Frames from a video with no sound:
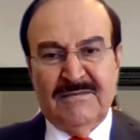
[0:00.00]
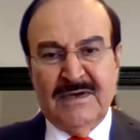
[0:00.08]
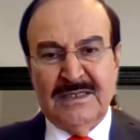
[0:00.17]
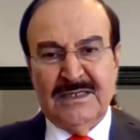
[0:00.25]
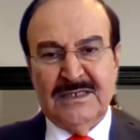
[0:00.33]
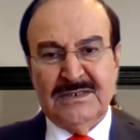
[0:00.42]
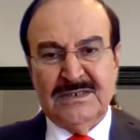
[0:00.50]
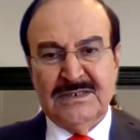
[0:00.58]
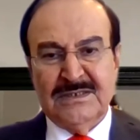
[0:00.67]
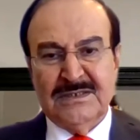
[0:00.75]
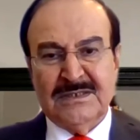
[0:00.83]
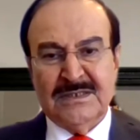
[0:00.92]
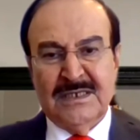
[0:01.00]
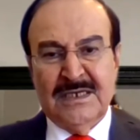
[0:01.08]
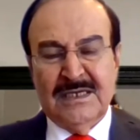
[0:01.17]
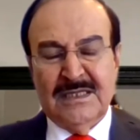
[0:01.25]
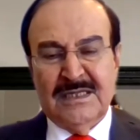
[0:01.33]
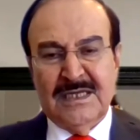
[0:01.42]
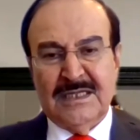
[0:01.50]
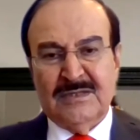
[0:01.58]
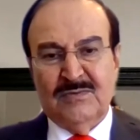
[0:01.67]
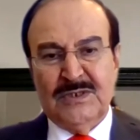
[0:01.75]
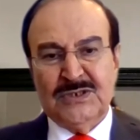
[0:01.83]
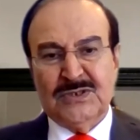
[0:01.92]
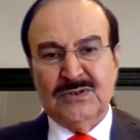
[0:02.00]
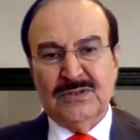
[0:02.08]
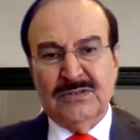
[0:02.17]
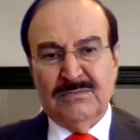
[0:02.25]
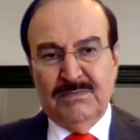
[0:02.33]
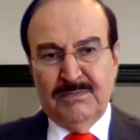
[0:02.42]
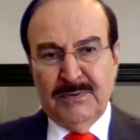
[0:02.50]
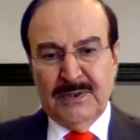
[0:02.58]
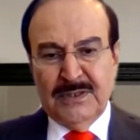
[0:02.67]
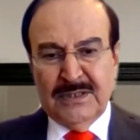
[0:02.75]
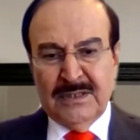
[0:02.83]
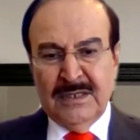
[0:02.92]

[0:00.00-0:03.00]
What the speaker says: advantages that we should put.